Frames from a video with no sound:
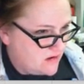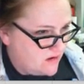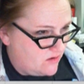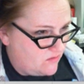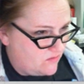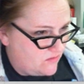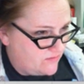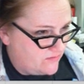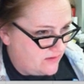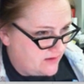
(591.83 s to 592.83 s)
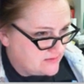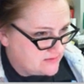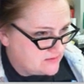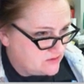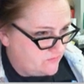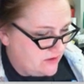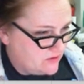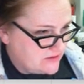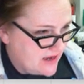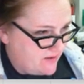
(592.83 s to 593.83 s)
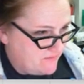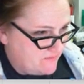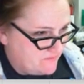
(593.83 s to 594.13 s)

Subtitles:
Oh, yes, 2-finger tap.